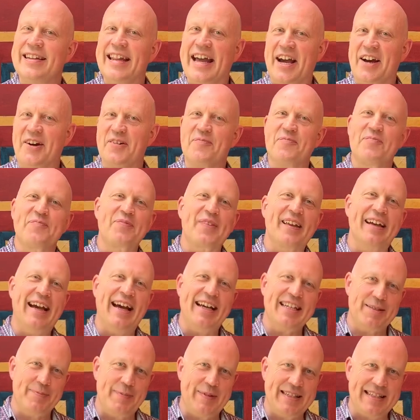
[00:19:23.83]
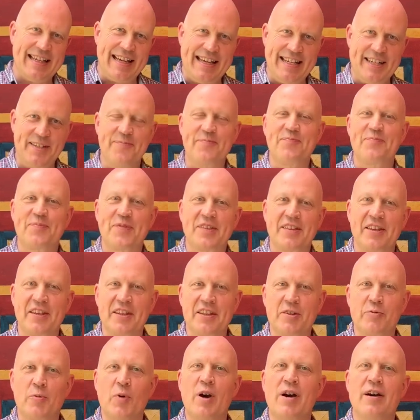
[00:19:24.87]
Now, it has to be said
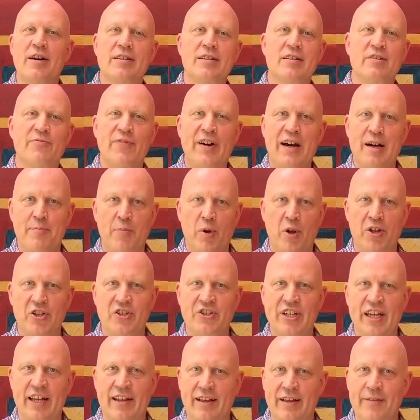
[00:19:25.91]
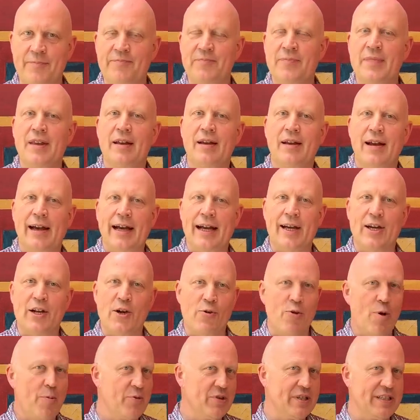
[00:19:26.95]
that the words Valpolicella and
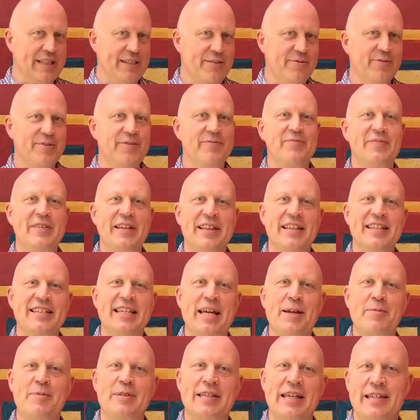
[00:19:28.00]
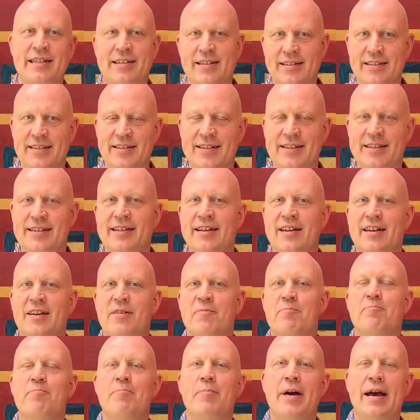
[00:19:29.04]
cooperative in the same sentence
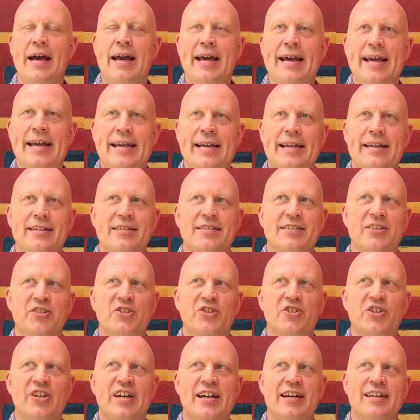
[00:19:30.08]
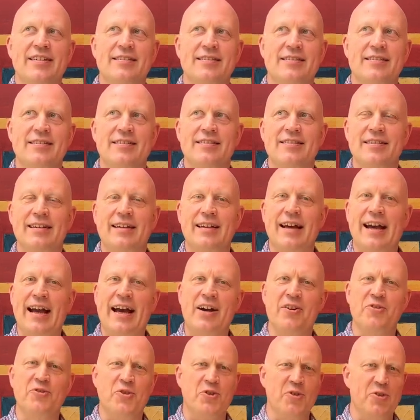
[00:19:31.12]
May suggests
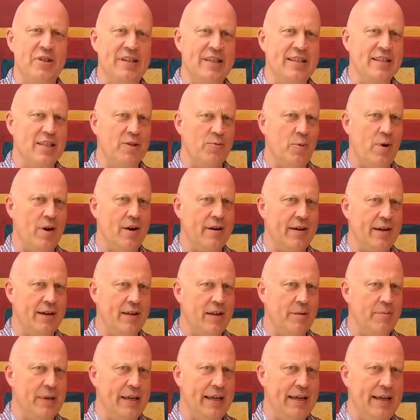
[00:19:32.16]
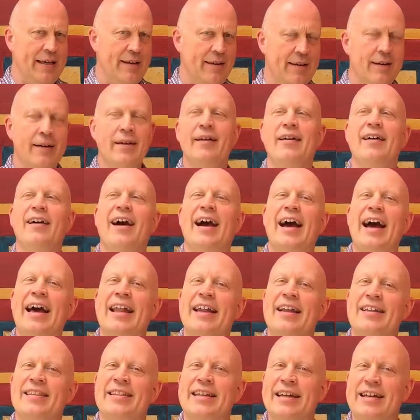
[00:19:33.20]
how good is the wine going to be. And
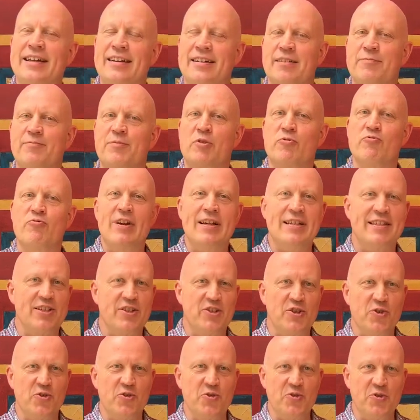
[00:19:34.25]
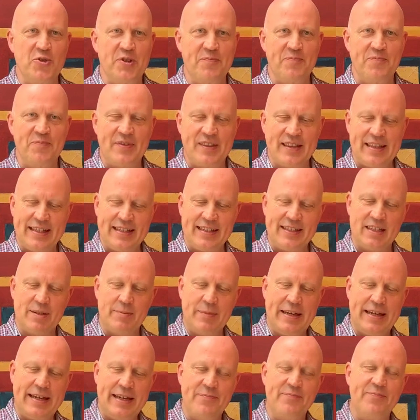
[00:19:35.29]
I think, rest assured, this to
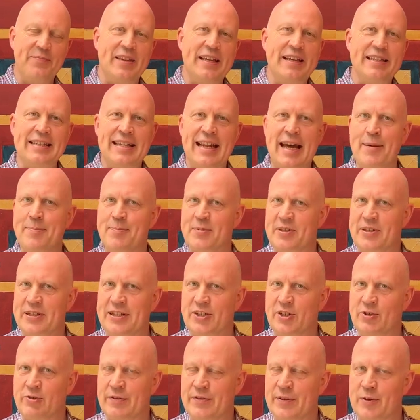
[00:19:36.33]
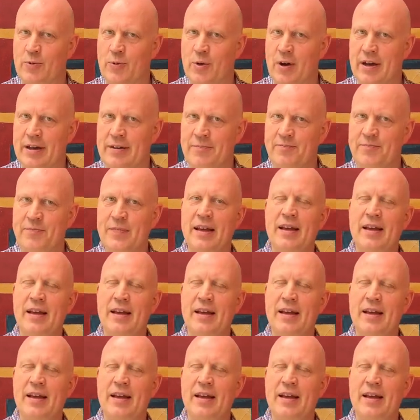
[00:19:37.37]
me is an absolutely terrific wine.